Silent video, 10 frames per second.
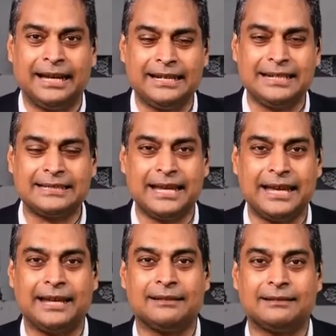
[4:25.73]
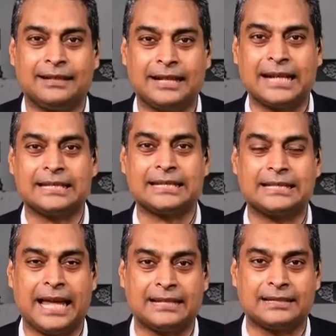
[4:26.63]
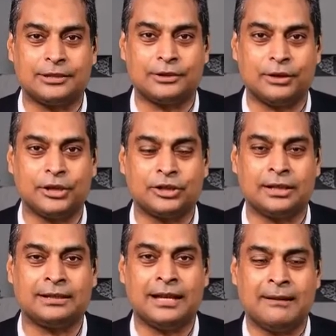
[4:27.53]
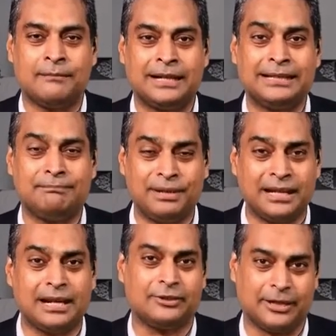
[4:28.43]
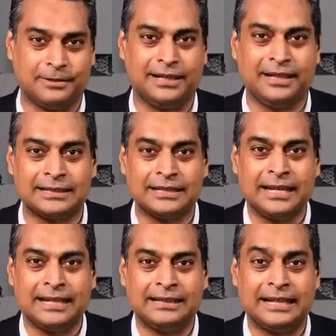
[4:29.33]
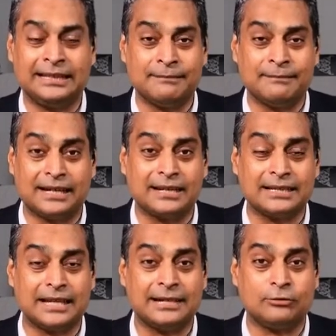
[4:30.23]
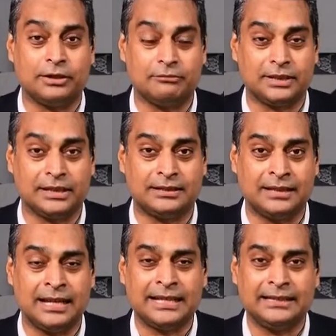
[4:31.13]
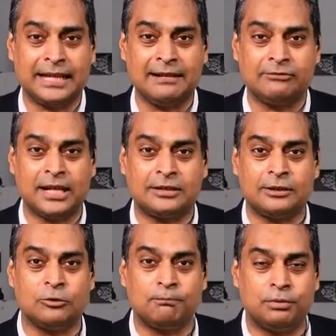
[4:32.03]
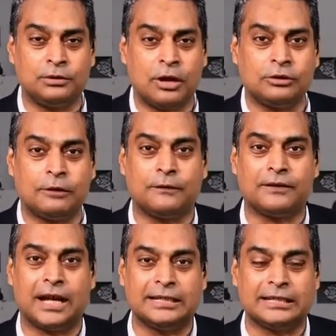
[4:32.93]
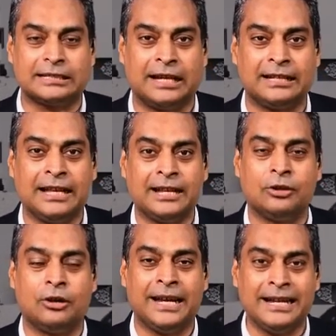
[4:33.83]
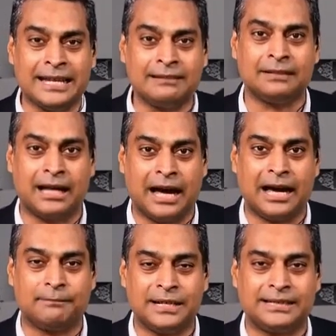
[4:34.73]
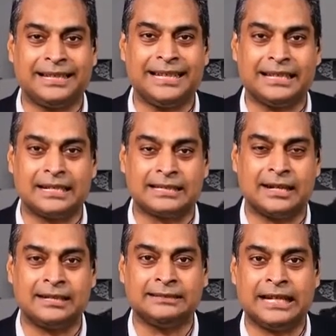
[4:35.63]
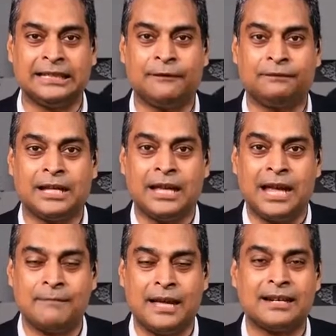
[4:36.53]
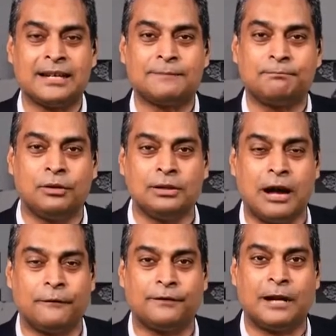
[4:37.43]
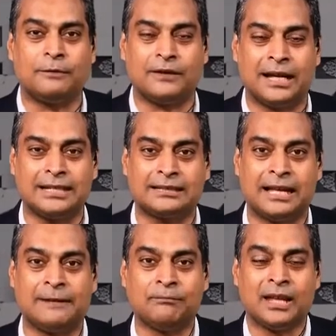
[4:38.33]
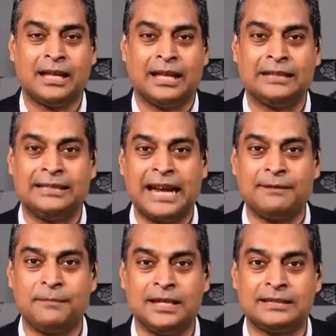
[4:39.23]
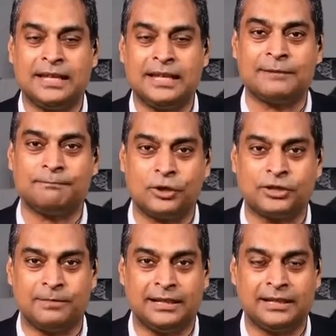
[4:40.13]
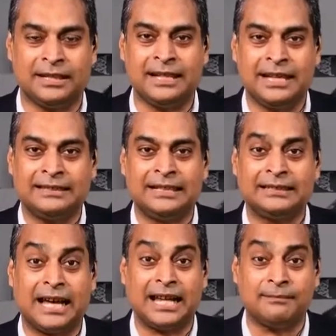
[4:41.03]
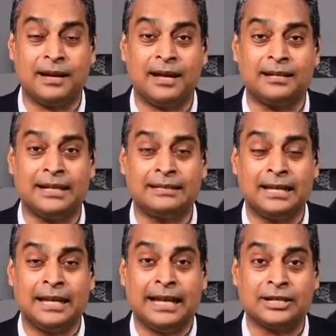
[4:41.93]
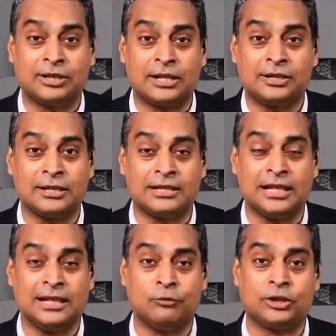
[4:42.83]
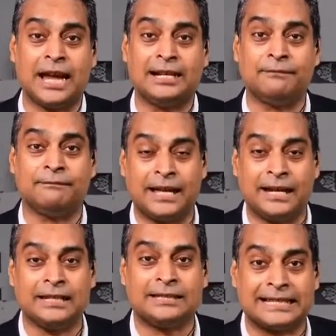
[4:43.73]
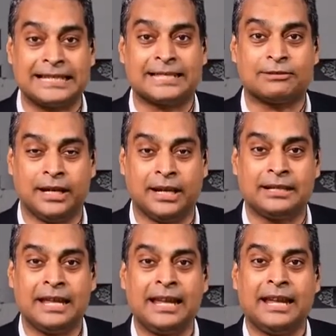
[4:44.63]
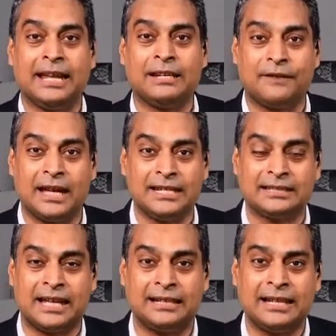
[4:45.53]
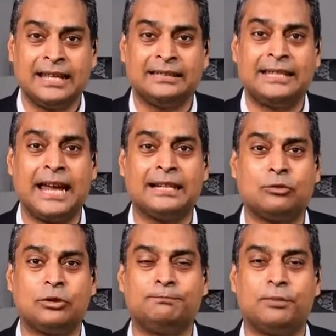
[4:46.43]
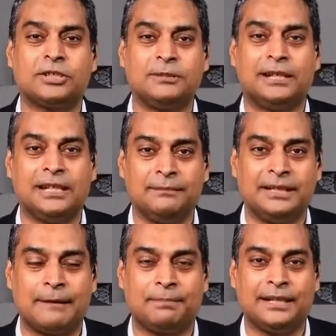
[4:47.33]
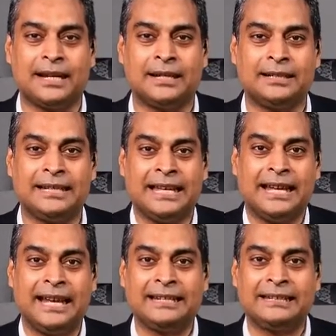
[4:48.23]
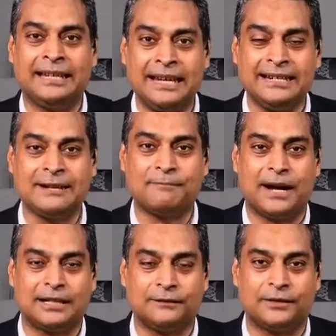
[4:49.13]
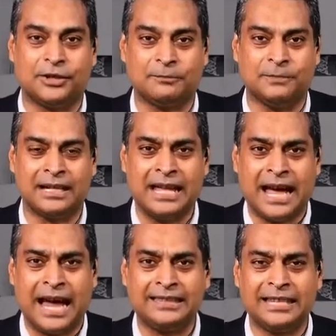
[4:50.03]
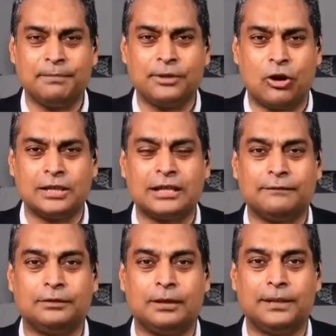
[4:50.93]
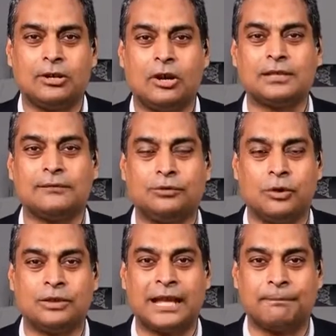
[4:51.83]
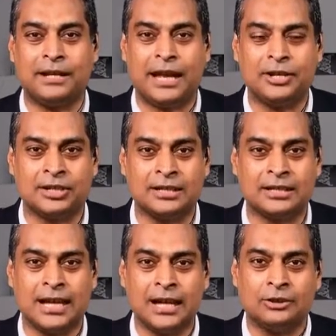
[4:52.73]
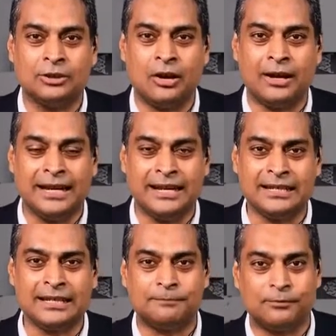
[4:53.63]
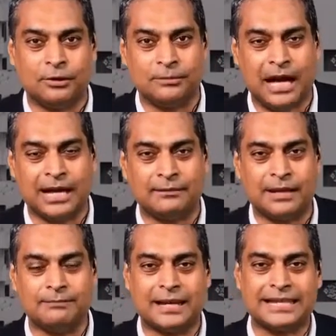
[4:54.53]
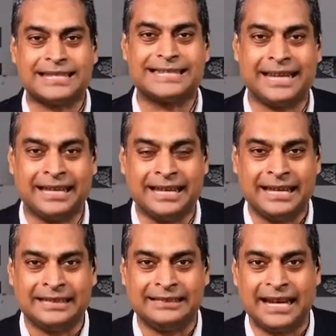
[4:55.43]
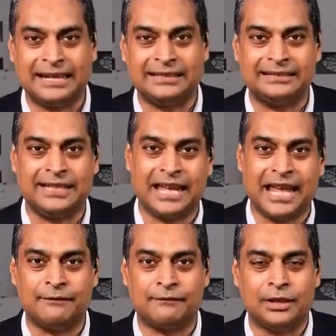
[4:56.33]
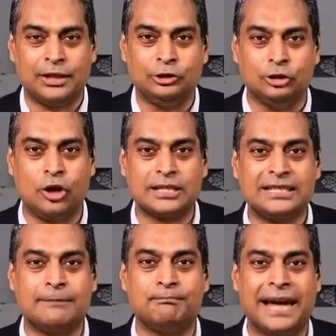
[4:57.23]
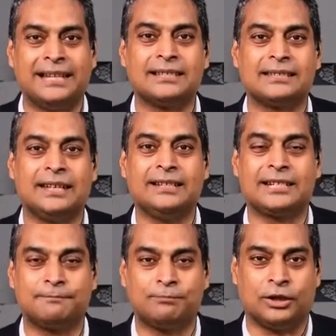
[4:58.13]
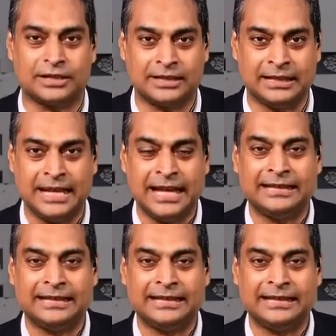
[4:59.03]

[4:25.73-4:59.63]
It is a crisis-like situation, but the bigger trouble is that the Americans are not interested. They are interested to pull out of Afghanistan. Now, Indians are basically concerned that if Americans pull out from Afghanistan, that means there is a possibility that the Taliban insurgency, which had a very success rate in Afghanistan, that could possibly be replicated in the Indian part of Kashmir. I think because of those apprehensions, now Indians, well, I must say that they have lost the balance in its policy.